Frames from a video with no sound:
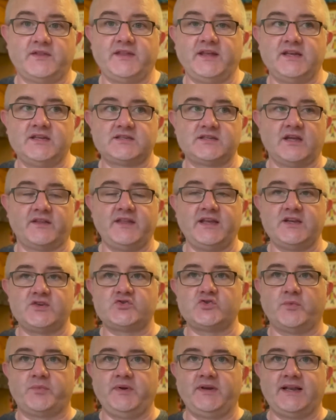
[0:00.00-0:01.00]
think
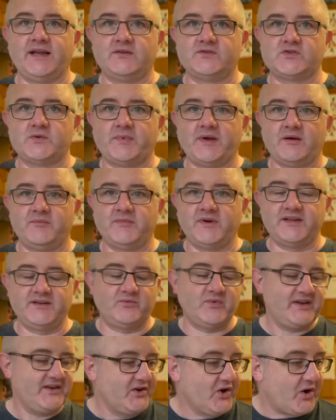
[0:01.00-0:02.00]
it's dropping down to about
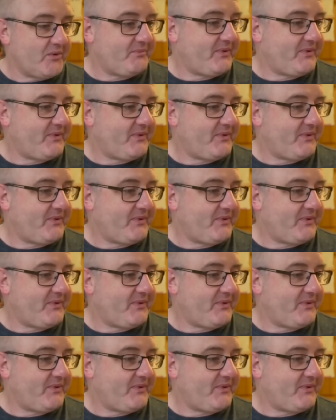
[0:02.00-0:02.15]
we're not